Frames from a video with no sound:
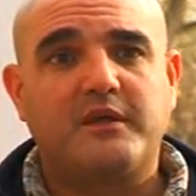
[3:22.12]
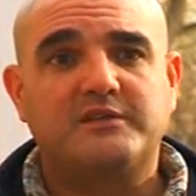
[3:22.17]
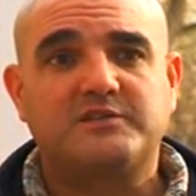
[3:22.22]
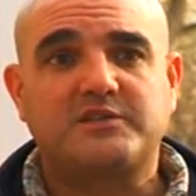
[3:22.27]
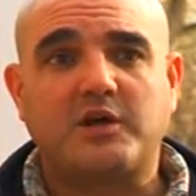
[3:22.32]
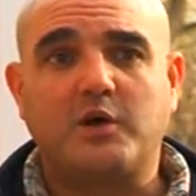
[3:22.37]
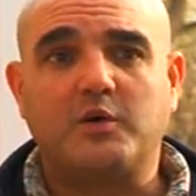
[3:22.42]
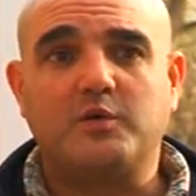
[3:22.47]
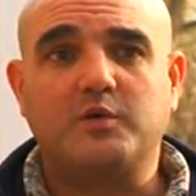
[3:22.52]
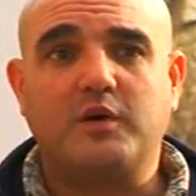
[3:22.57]

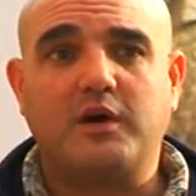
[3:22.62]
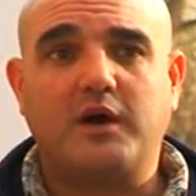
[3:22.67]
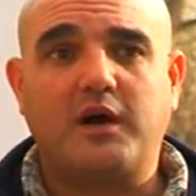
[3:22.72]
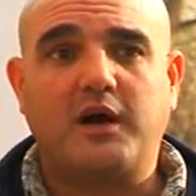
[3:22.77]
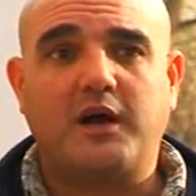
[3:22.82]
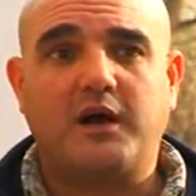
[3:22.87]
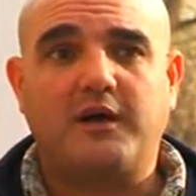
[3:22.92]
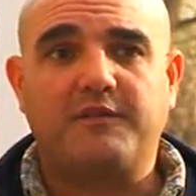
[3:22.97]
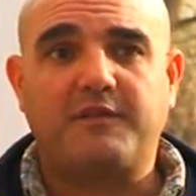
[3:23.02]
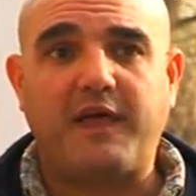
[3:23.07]
So
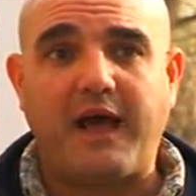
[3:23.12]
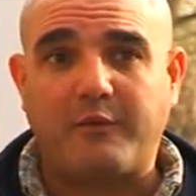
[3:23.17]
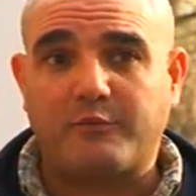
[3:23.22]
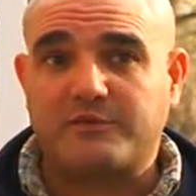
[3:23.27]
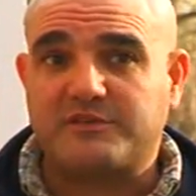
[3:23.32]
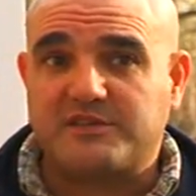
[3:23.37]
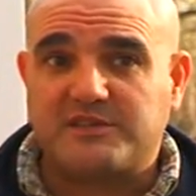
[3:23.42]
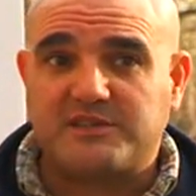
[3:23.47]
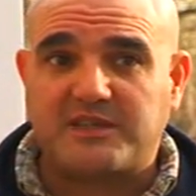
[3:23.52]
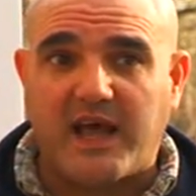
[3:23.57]
that
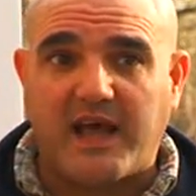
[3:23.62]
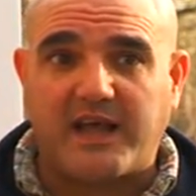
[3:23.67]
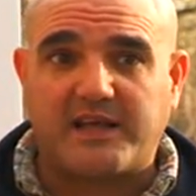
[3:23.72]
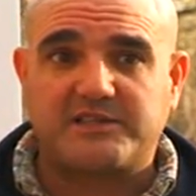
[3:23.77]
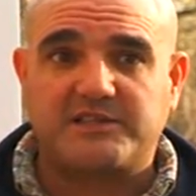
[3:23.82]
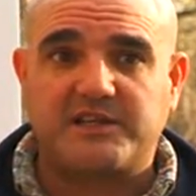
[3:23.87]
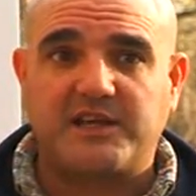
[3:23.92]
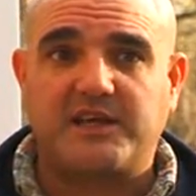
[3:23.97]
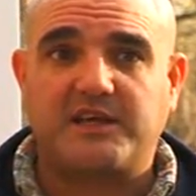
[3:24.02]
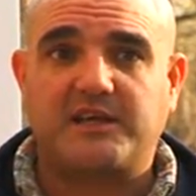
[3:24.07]
was the
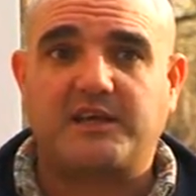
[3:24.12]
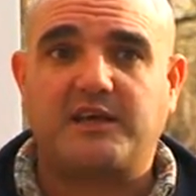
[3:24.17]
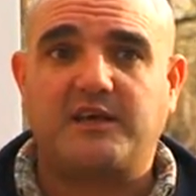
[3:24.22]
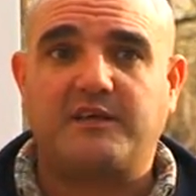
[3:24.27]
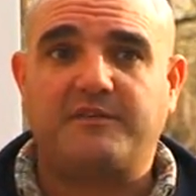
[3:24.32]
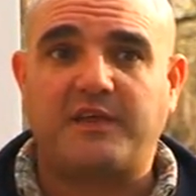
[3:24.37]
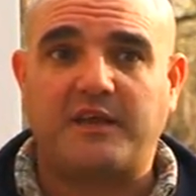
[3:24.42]
tactic.